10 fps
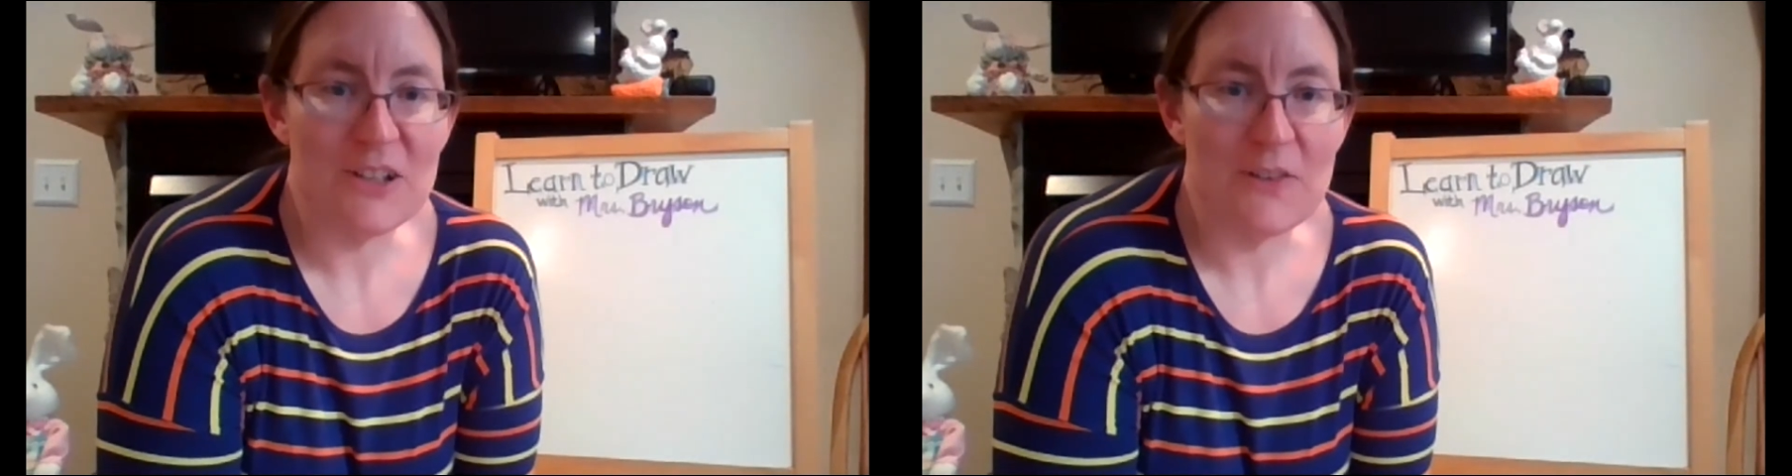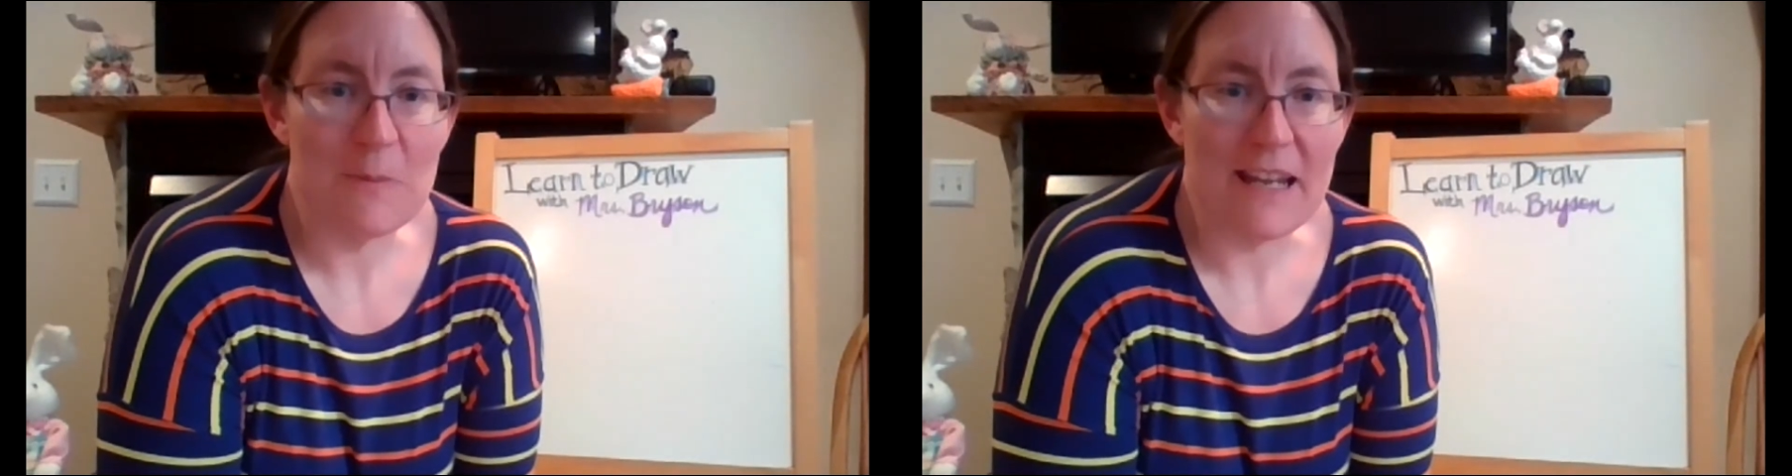
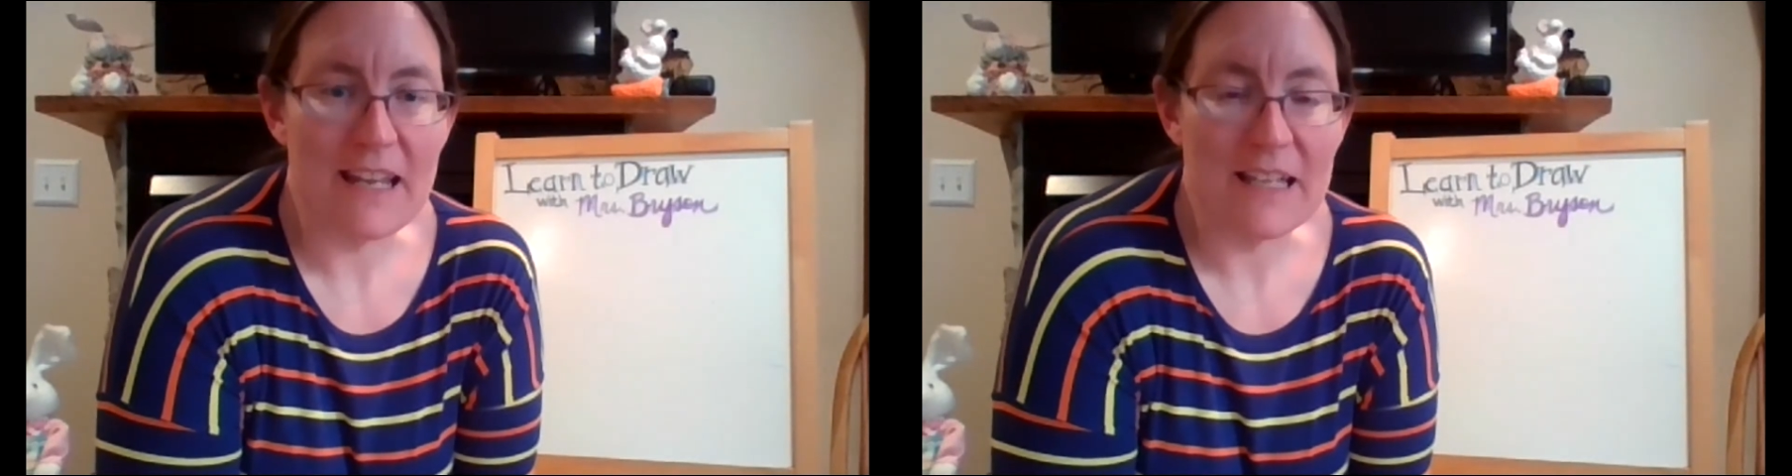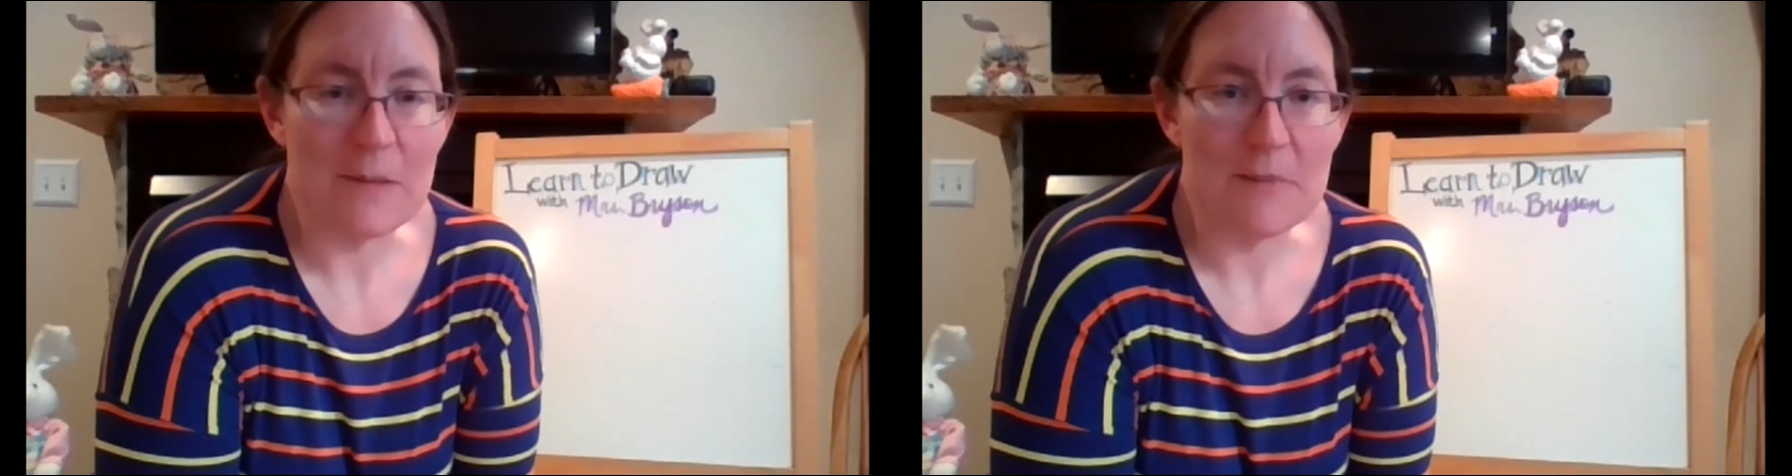if you make
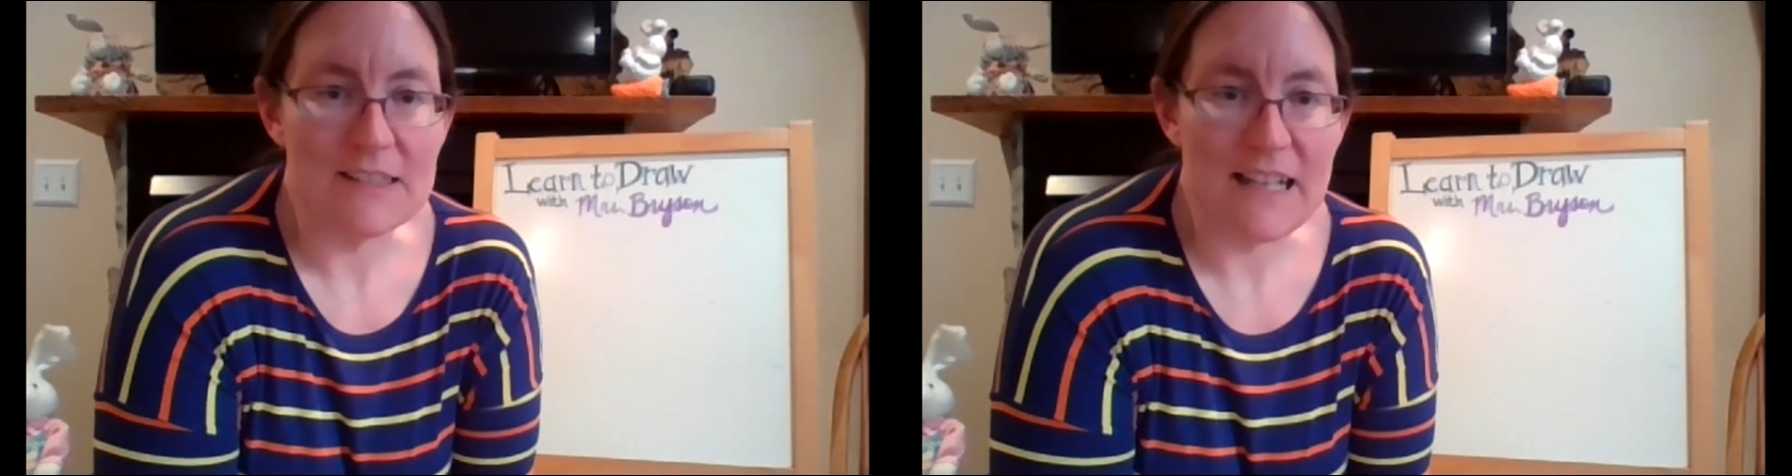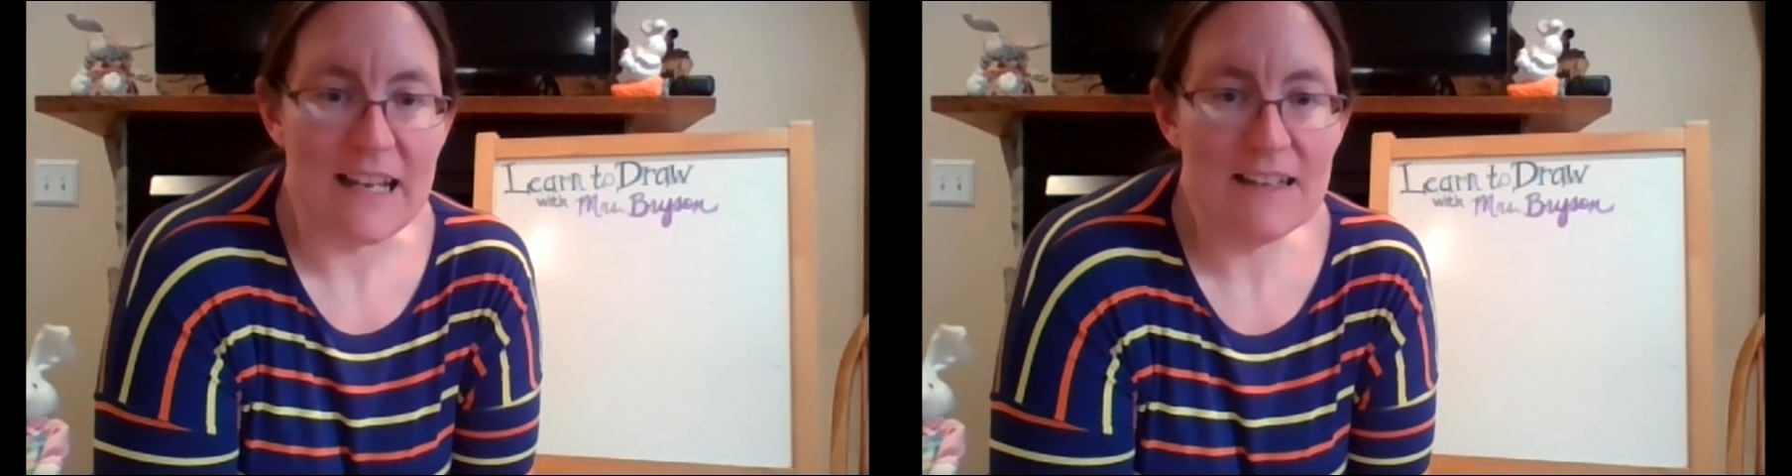any
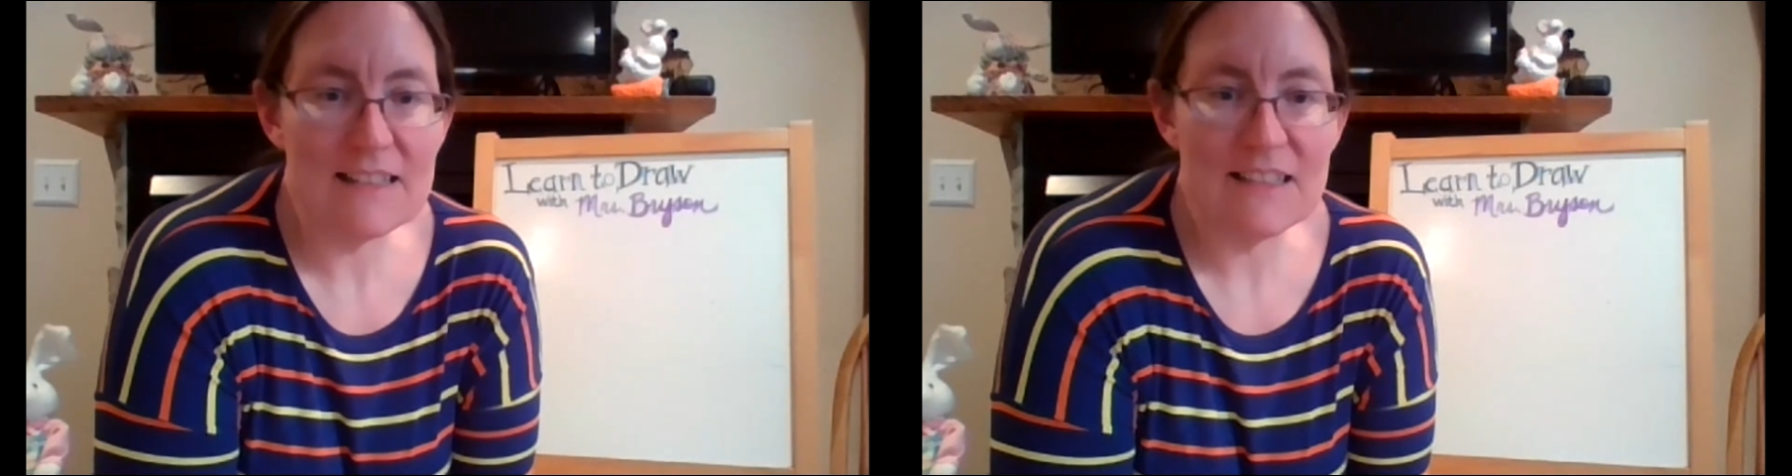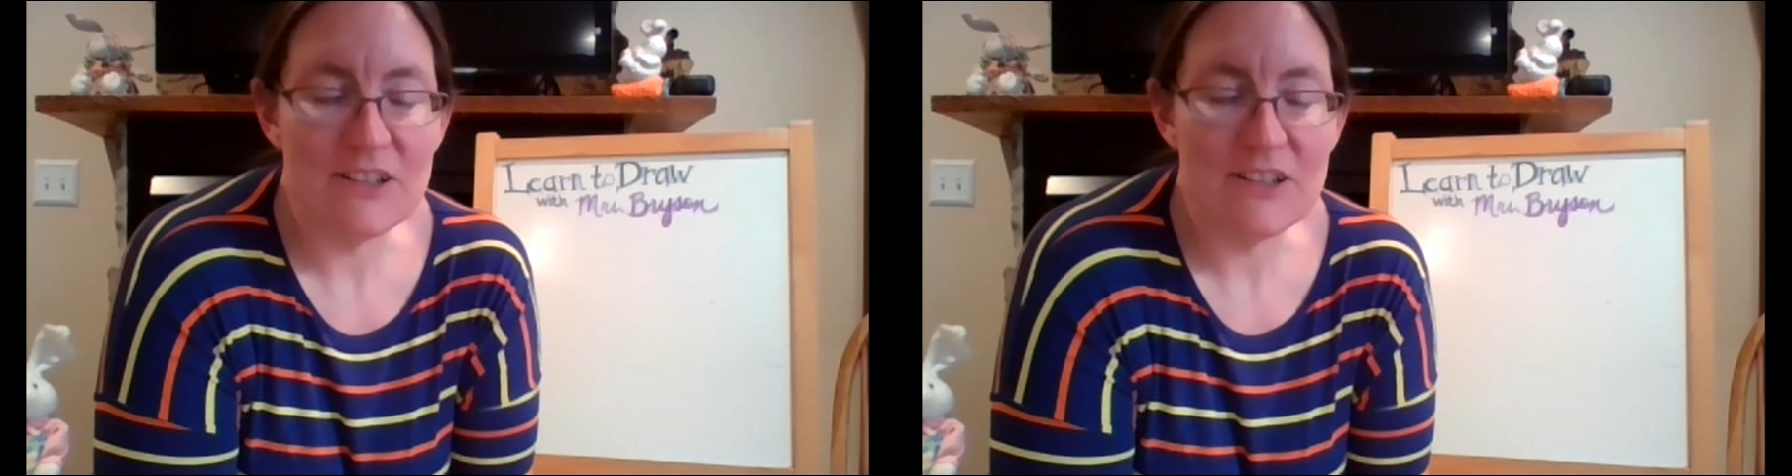mistakes,